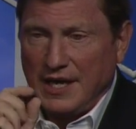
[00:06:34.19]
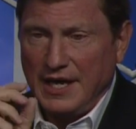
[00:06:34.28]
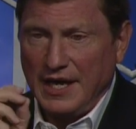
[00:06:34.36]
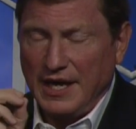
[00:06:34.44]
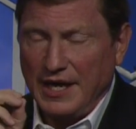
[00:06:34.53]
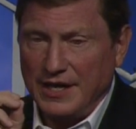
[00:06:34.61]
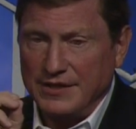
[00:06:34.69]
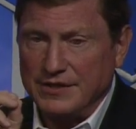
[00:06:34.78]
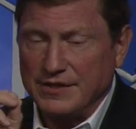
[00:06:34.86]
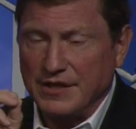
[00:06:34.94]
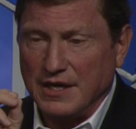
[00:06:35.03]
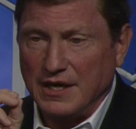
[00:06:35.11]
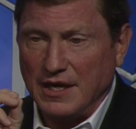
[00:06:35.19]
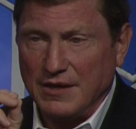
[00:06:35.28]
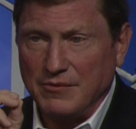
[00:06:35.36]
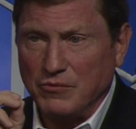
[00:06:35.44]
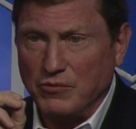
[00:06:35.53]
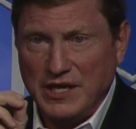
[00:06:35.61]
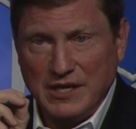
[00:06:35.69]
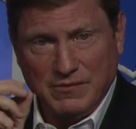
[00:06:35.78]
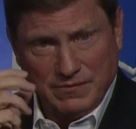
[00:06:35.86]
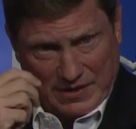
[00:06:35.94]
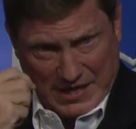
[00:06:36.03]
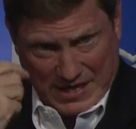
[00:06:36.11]
And uh,
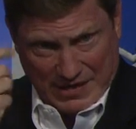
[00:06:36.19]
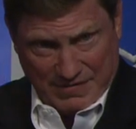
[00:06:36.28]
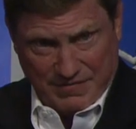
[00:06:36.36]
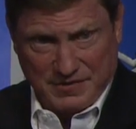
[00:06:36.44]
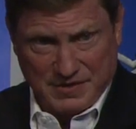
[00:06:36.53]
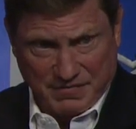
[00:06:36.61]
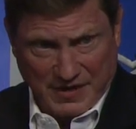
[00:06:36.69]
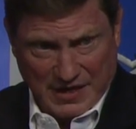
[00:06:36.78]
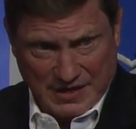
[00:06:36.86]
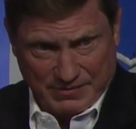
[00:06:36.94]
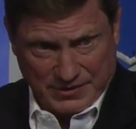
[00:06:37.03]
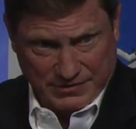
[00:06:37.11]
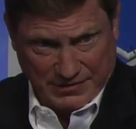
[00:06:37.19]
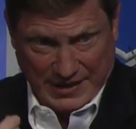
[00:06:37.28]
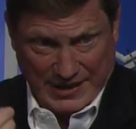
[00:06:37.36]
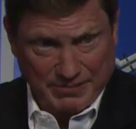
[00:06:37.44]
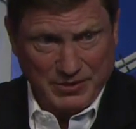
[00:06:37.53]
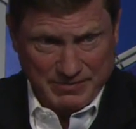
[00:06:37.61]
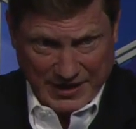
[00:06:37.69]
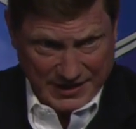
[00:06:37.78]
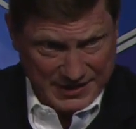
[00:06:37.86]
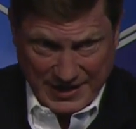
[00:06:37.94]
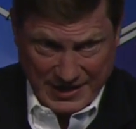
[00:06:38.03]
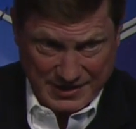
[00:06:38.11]
we have developed and
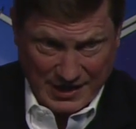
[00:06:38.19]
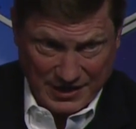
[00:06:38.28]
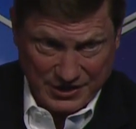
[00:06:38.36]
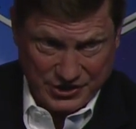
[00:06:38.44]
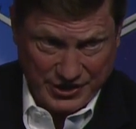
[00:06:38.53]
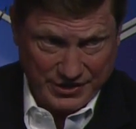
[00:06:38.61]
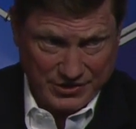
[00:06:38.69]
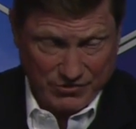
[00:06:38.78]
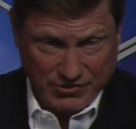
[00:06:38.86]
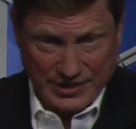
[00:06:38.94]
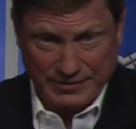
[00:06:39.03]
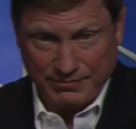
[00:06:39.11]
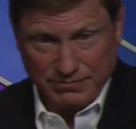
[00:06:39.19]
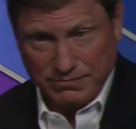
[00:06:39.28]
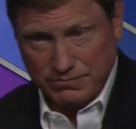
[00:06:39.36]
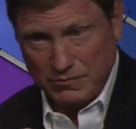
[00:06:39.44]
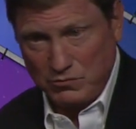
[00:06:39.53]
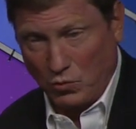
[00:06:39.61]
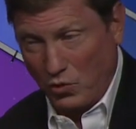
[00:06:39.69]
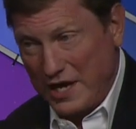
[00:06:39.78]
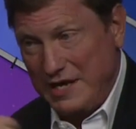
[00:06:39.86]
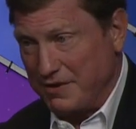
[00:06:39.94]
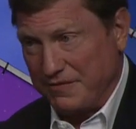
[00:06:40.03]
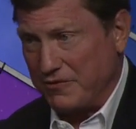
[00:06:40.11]
implemented technology in the grid
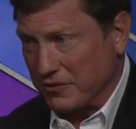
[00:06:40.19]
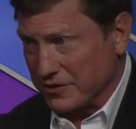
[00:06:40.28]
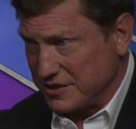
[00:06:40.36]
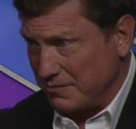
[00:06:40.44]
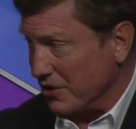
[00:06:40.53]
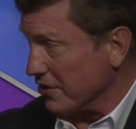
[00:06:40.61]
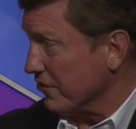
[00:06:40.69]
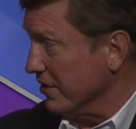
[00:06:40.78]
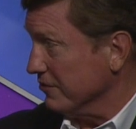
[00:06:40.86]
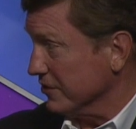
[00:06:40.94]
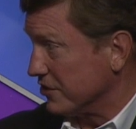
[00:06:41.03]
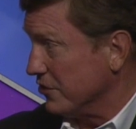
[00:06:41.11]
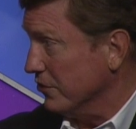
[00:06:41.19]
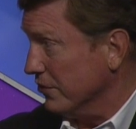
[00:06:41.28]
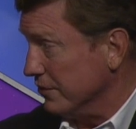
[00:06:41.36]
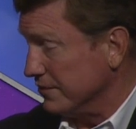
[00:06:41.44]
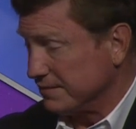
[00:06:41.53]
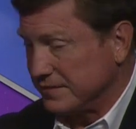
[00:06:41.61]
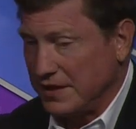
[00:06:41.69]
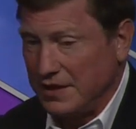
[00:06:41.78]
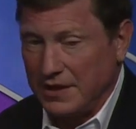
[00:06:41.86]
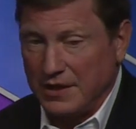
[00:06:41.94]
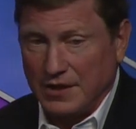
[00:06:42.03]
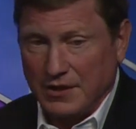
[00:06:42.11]
way before smart grid was mm -hmm. cool.
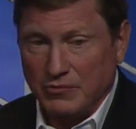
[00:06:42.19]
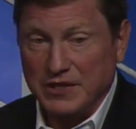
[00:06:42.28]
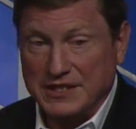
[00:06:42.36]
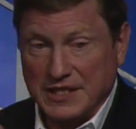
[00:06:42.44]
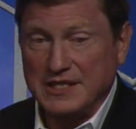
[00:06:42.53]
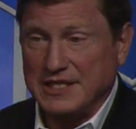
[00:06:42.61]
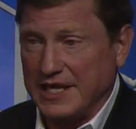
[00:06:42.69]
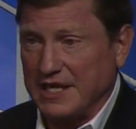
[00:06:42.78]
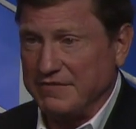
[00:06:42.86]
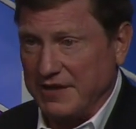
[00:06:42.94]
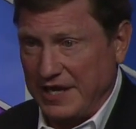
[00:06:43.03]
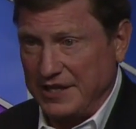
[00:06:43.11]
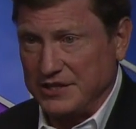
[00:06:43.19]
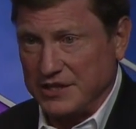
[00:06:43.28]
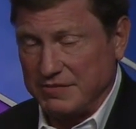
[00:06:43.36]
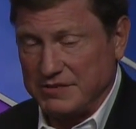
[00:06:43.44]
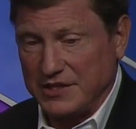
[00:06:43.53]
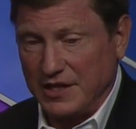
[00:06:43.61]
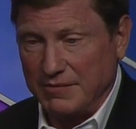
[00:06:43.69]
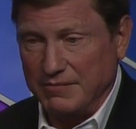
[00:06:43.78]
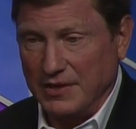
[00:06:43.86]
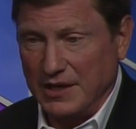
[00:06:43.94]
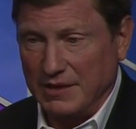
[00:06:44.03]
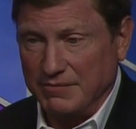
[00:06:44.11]
We did take advantage of
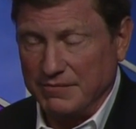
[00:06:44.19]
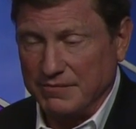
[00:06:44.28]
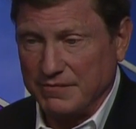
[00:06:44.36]
some um,